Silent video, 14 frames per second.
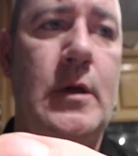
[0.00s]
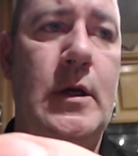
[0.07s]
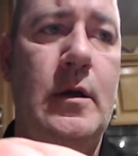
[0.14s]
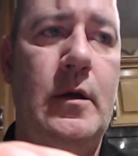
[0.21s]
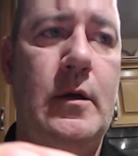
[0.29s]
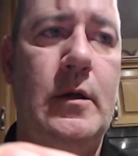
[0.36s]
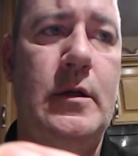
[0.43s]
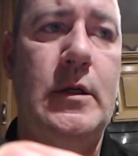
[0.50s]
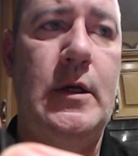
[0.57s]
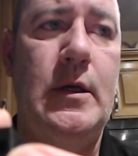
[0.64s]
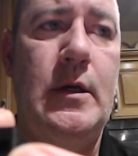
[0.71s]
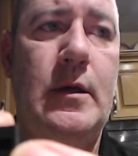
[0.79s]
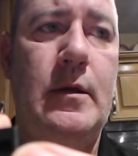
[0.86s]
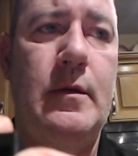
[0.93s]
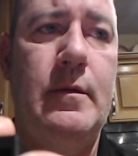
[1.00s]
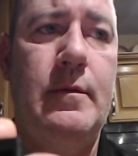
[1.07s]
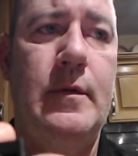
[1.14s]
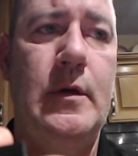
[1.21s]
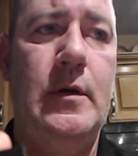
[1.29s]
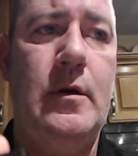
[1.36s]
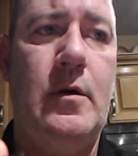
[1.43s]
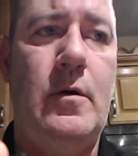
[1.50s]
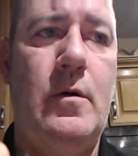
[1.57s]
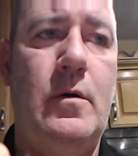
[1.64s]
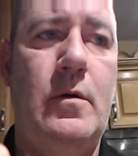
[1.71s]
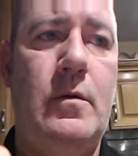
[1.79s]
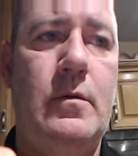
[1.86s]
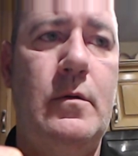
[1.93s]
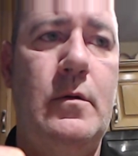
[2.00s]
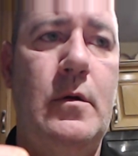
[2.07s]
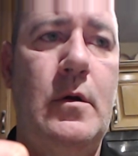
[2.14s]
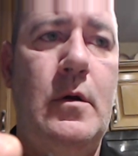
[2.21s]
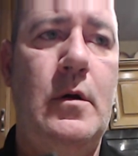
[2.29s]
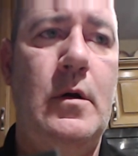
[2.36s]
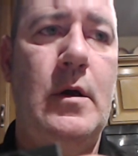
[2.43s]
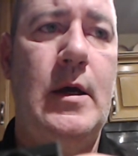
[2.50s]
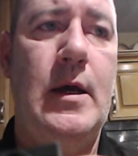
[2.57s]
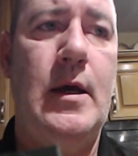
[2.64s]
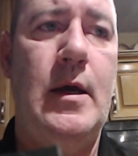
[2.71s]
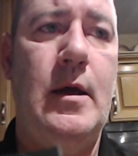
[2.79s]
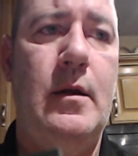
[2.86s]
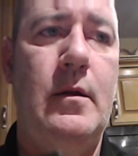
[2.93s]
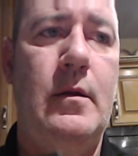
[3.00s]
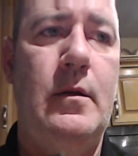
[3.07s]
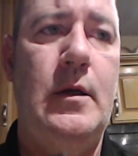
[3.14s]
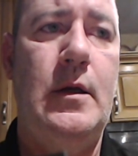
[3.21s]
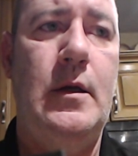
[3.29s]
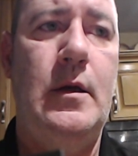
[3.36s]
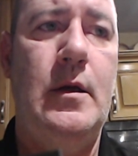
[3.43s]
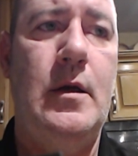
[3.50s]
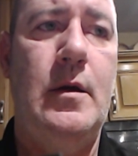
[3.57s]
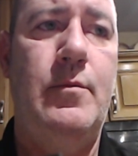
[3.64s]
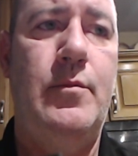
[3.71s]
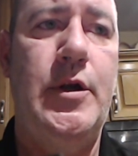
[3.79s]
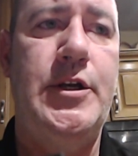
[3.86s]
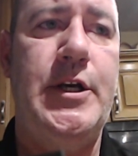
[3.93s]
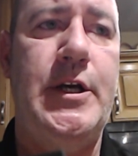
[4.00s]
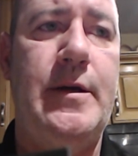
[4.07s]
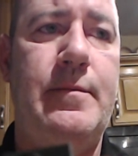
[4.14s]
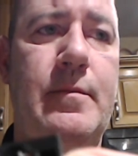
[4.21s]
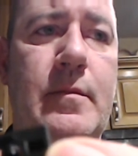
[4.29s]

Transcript: Here you can see the hole and the bridging,